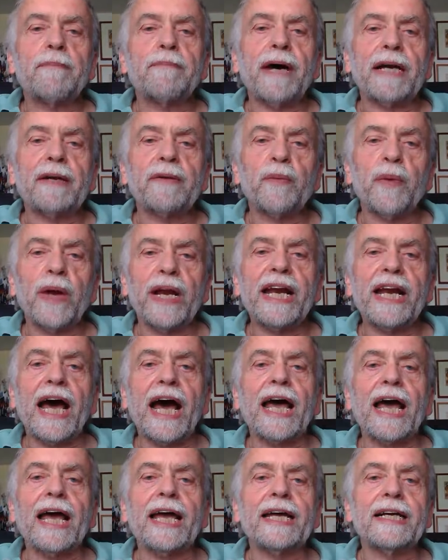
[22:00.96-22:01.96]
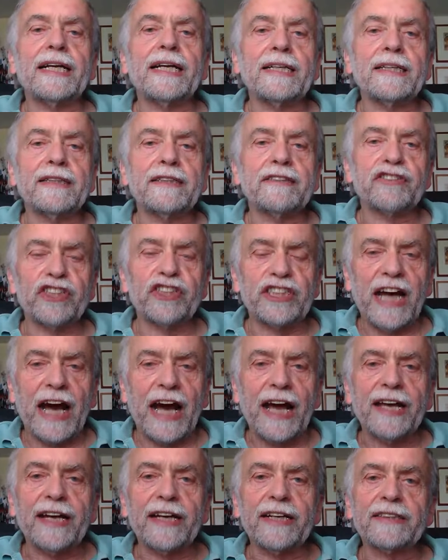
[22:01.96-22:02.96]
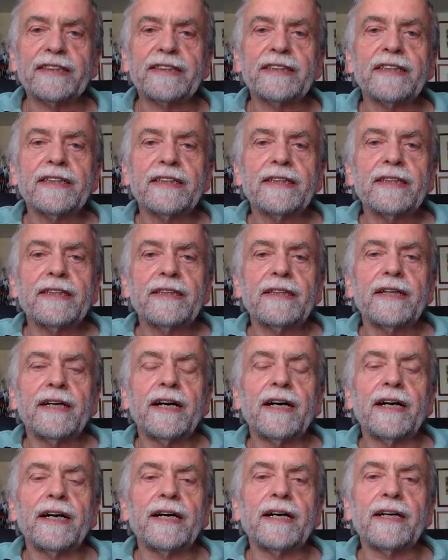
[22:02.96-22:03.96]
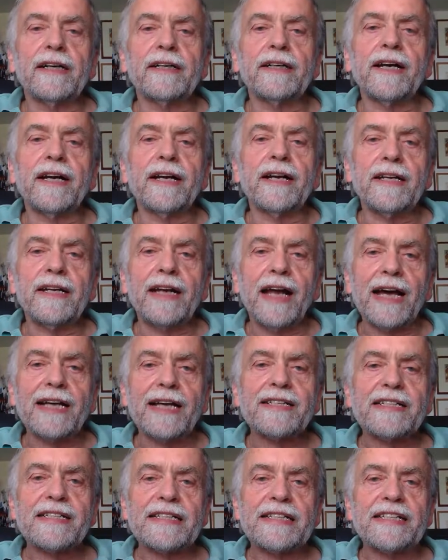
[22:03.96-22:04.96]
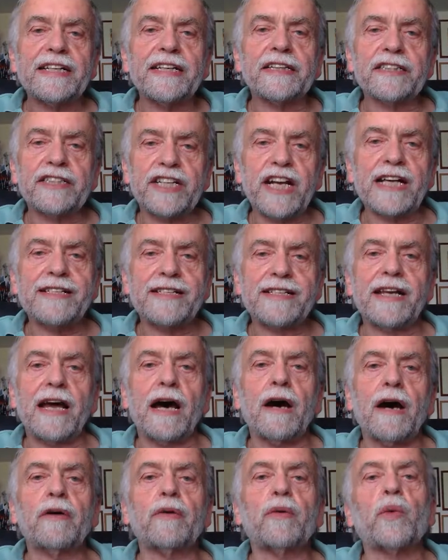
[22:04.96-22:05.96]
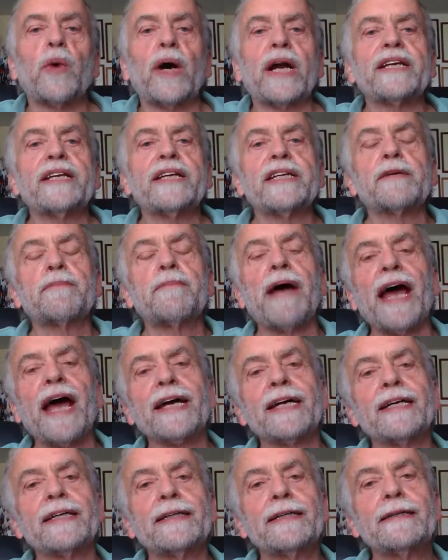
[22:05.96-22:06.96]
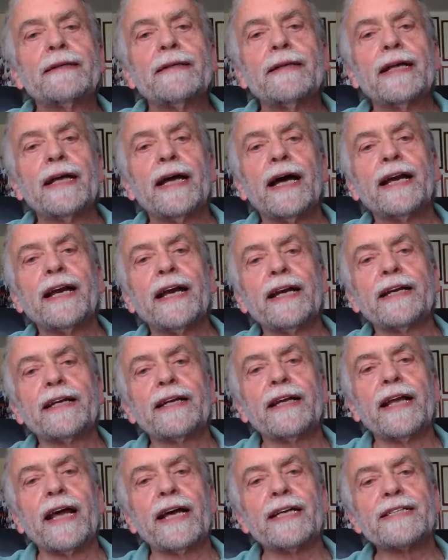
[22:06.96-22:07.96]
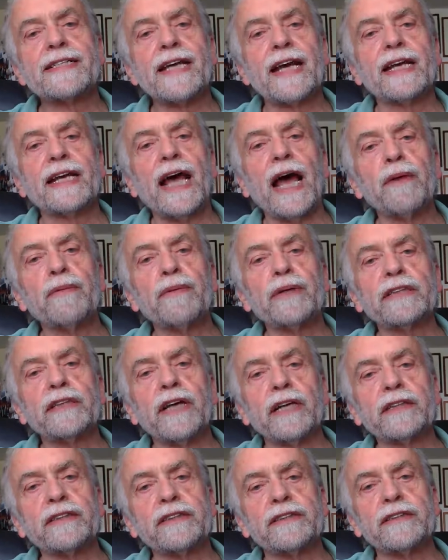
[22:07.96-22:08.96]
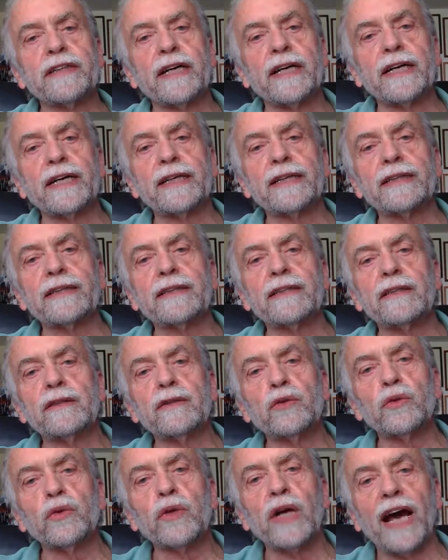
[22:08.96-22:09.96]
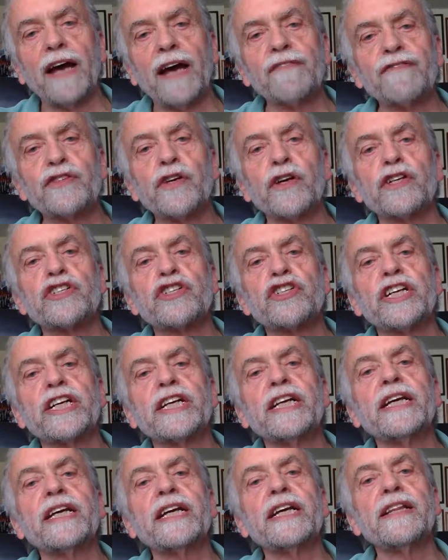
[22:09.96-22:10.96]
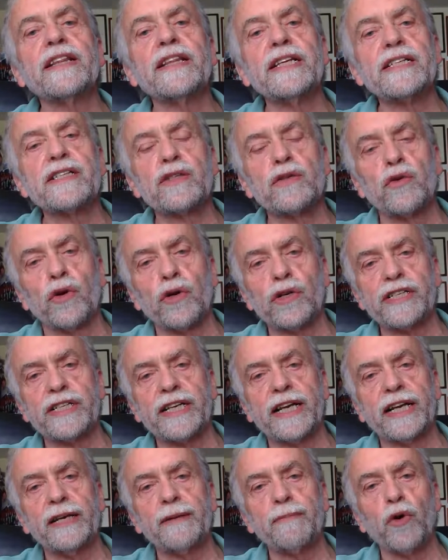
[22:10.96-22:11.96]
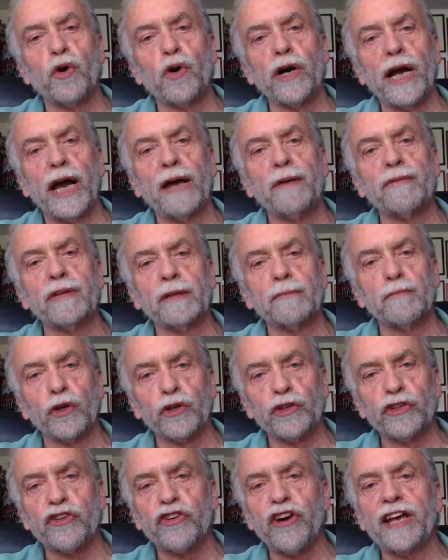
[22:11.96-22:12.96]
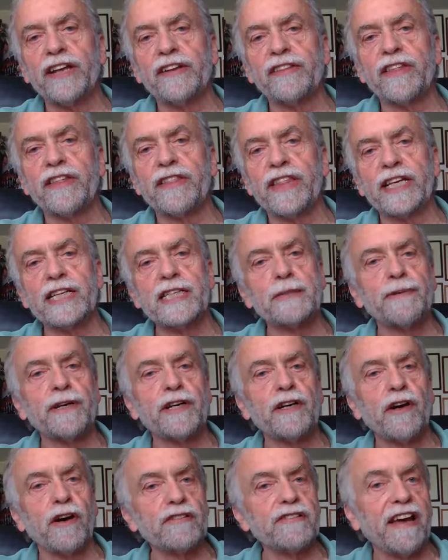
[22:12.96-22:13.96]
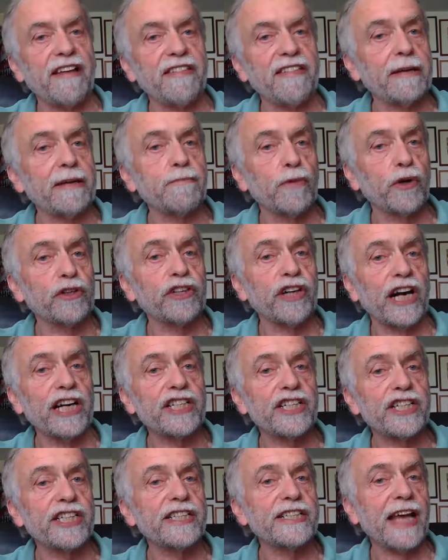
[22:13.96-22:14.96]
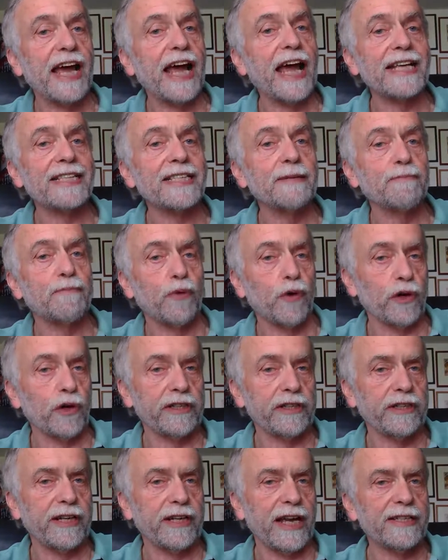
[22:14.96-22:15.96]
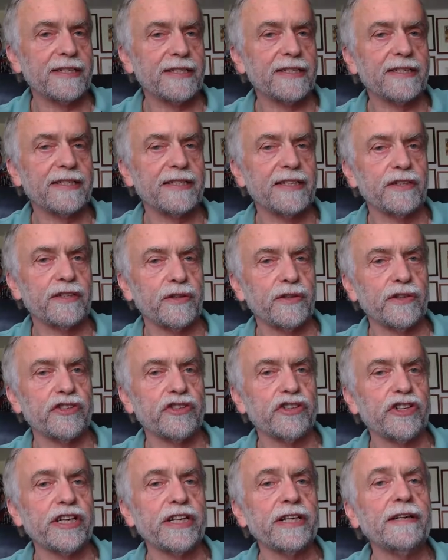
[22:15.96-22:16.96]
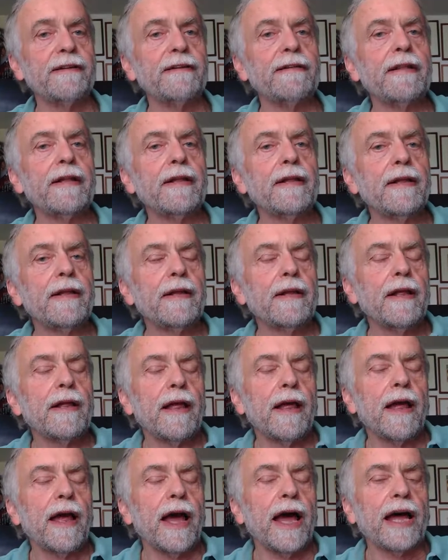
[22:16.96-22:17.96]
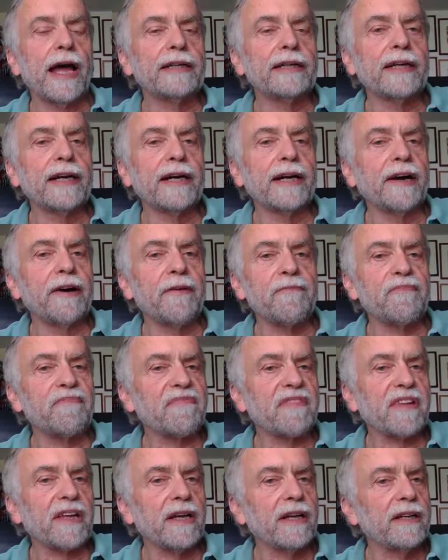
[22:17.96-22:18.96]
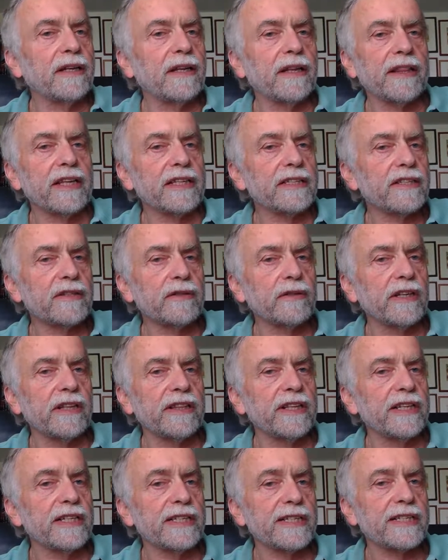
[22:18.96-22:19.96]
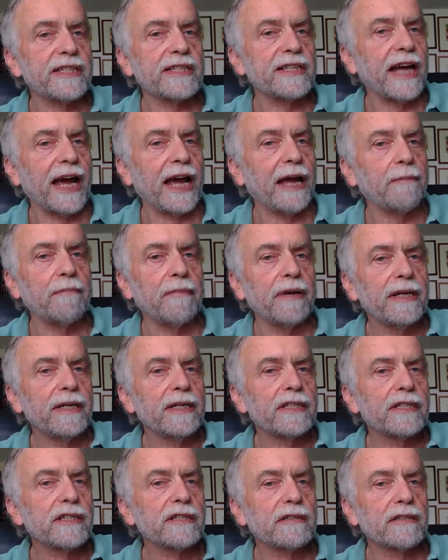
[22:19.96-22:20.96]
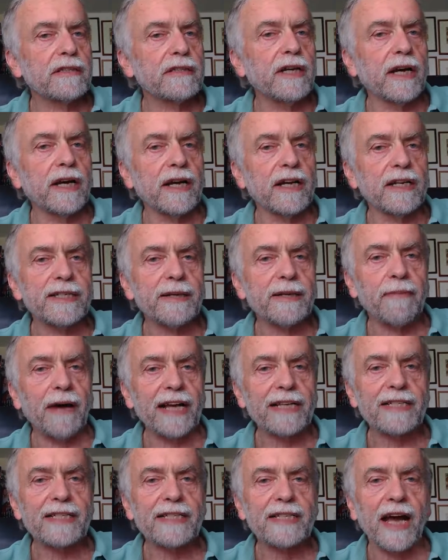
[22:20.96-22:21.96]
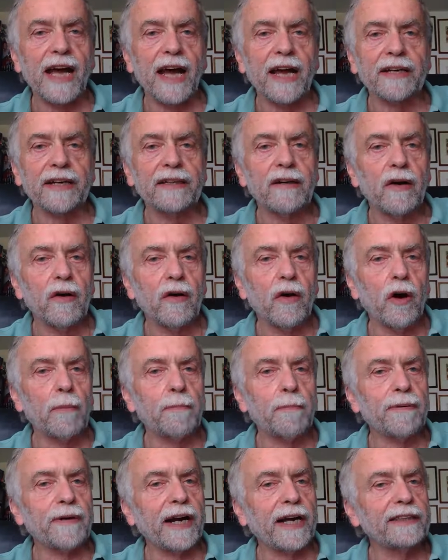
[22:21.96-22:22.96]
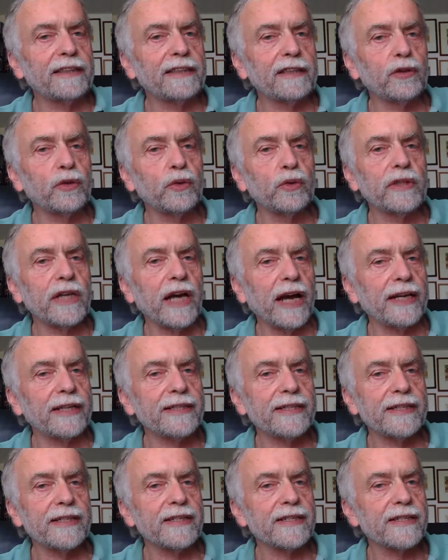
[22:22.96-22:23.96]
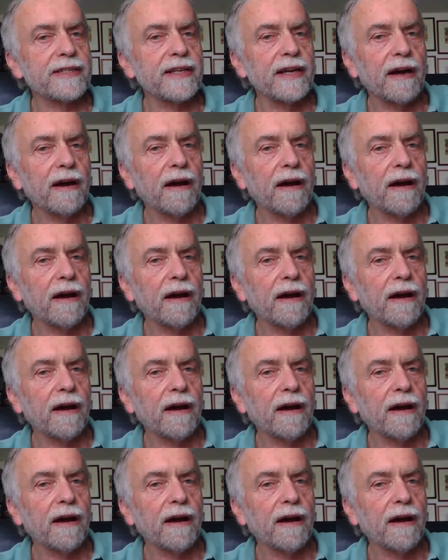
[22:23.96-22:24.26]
but when I retired last year, just now, 1 year back, and I said, I will not do live surgery in this course anymore. I will moderate the things because I think moderation is as important as the surgery. Yes. And this time, Sebastian operated 2 cases.